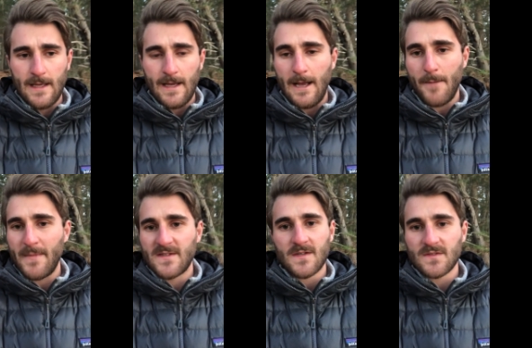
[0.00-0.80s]
Um,
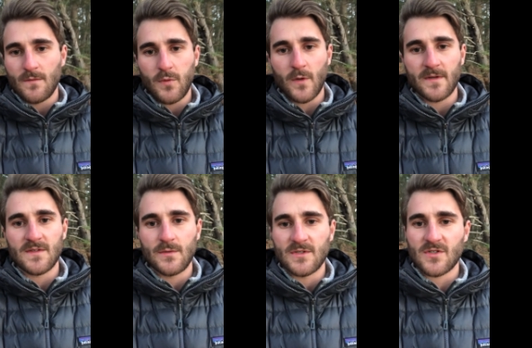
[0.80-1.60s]
it's also important
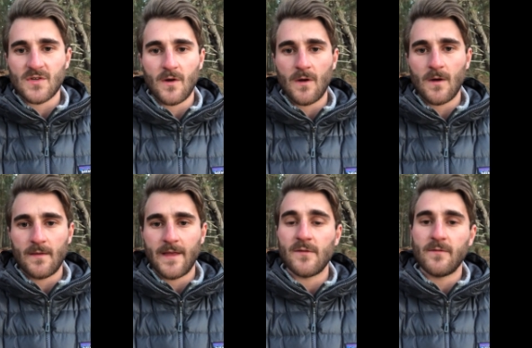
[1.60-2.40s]
to ensure
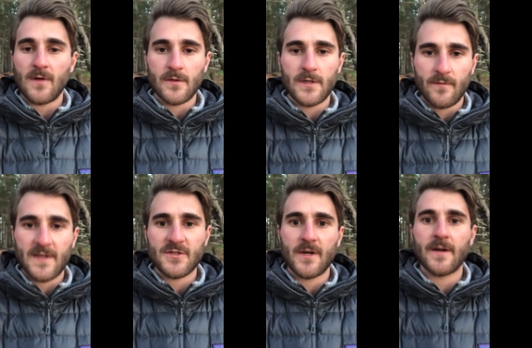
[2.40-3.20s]
that you follow your
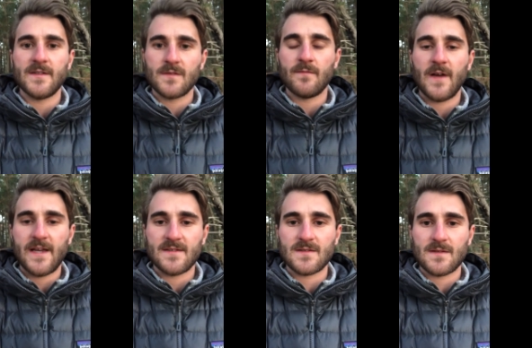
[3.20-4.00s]
veterinarian's
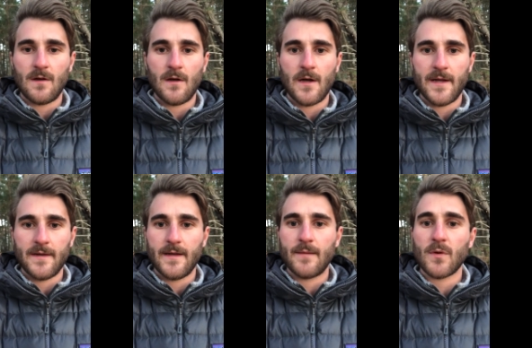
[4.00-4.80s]
advice
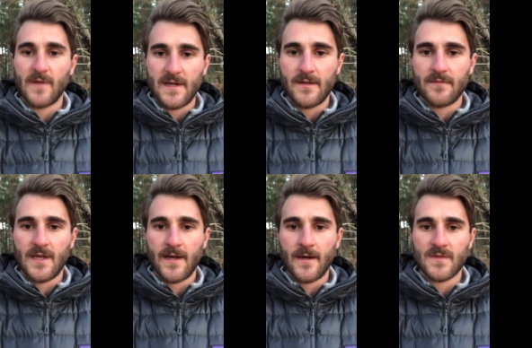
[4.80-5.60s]
on preventative
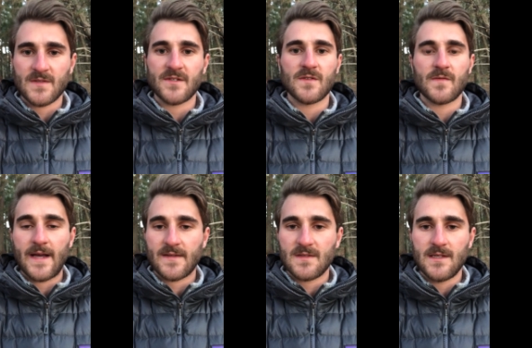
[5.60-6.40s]
care such as
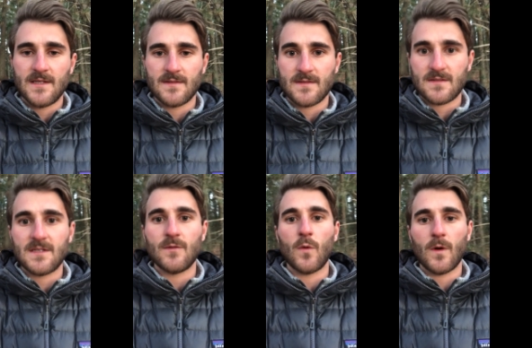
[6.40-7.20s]
vaccines,
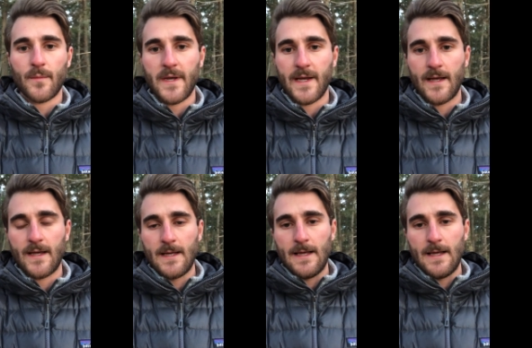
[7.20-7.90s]
deworming,